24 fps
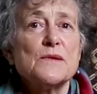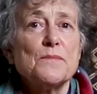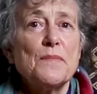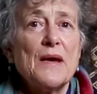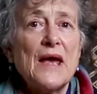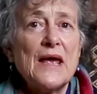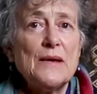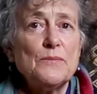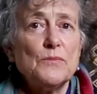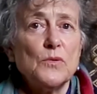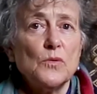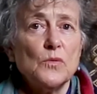the
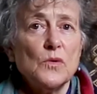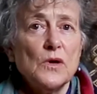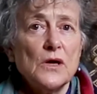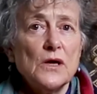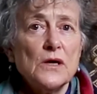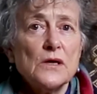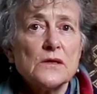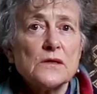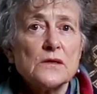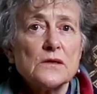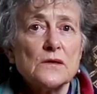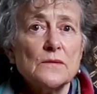
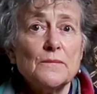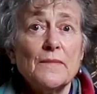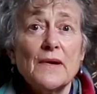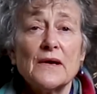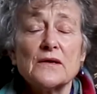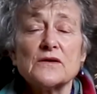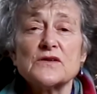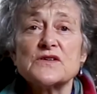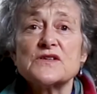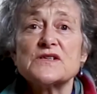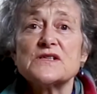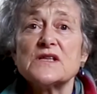paperwork,
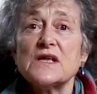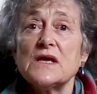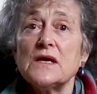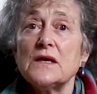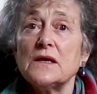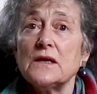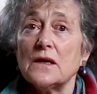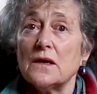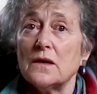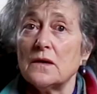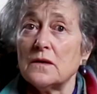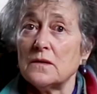amongst
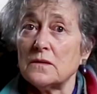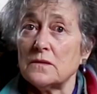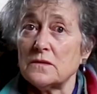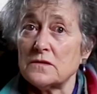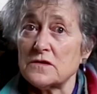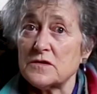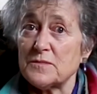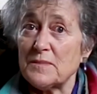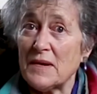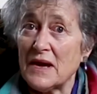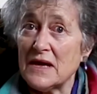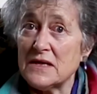the
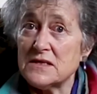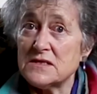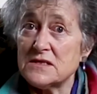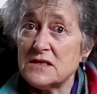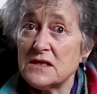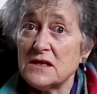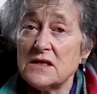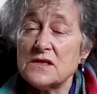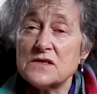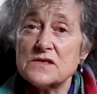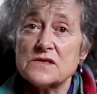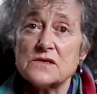old
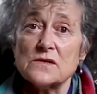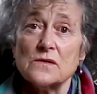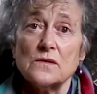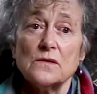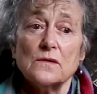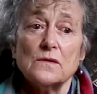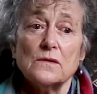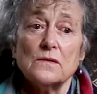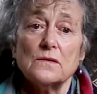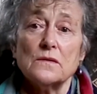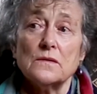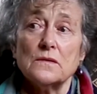paintings,
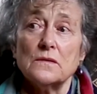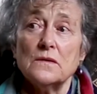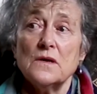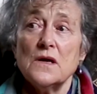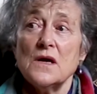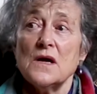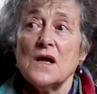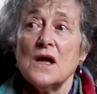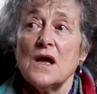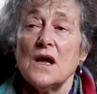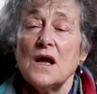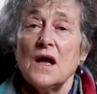or
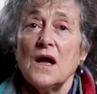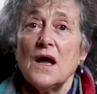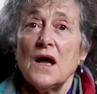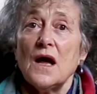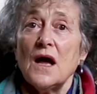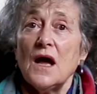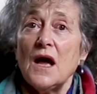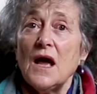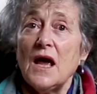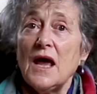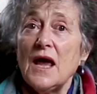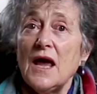
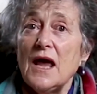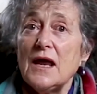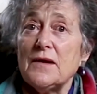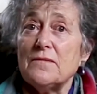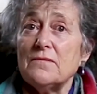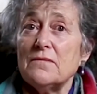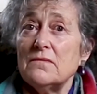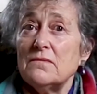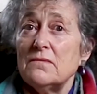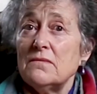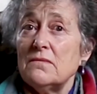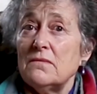it
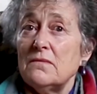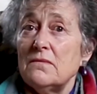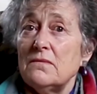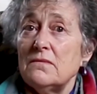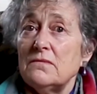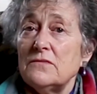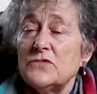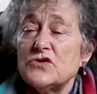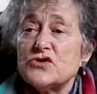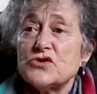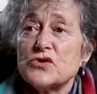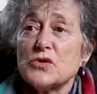
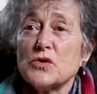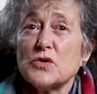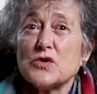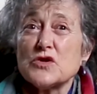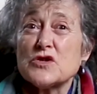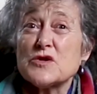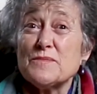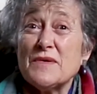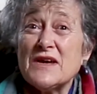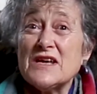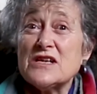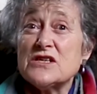
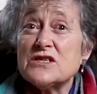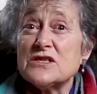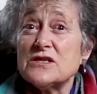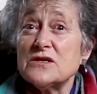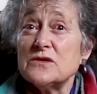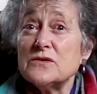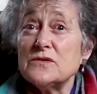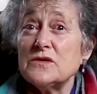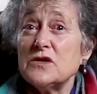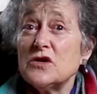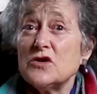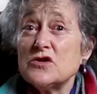draws me to
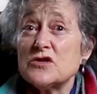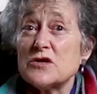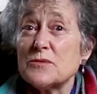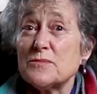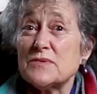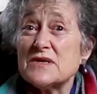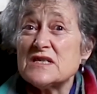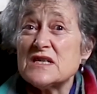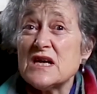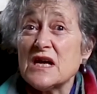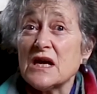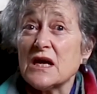use a
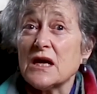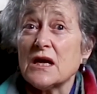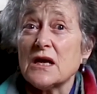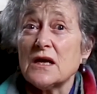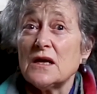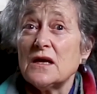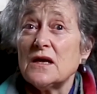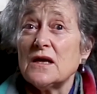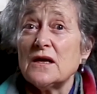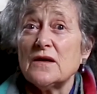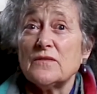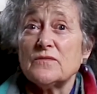
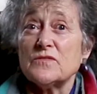particular